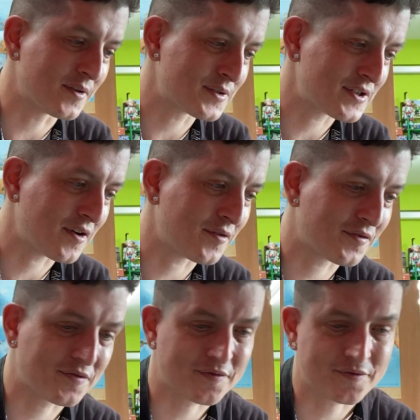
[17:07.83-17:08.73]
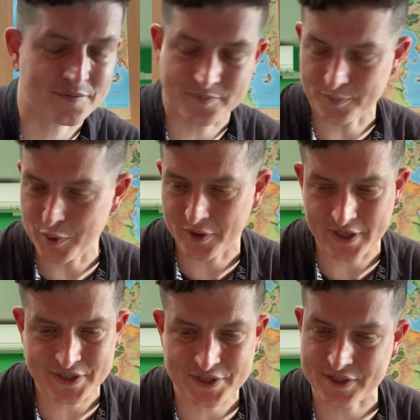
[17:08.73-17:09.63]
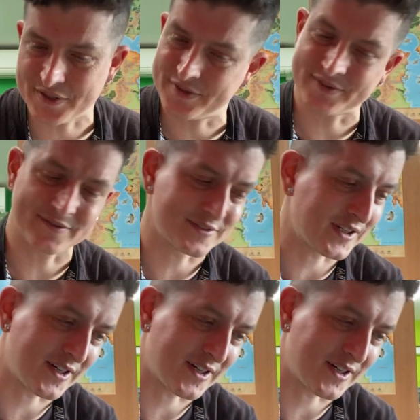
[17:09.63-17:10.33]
self-mutilation,